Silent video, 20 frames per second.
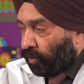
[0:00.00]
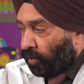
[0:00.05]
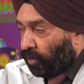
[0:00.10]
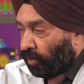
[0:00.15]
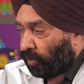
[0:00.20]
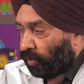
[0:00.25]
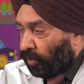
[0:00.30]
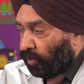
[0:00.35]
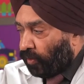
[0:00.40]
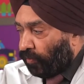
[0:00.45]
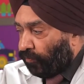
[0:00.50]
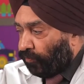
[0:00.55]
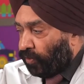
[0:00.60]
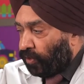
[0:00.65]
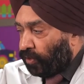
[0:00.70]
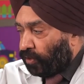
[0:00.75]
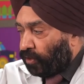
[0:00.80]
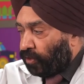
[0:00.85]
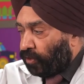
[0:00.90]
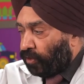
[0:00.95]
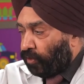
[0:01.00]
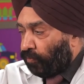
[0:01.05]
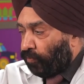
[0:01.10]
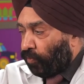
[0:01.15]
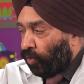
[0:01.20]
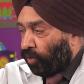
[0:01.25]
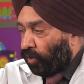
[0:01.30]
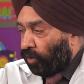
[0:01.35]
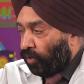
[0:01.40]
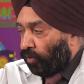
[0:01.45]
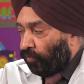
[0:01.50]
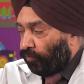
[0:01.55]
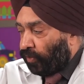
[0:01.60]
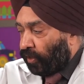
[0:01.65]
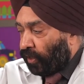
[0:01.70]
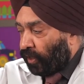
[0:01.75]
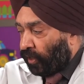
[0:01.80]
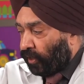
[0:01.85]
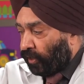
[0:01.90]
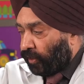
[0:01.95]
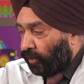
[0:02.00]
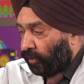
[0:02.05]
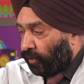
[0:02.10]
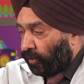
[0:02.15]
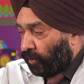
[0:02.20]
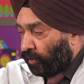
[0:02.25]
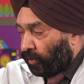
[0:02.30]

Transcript: if this is the model of the eye,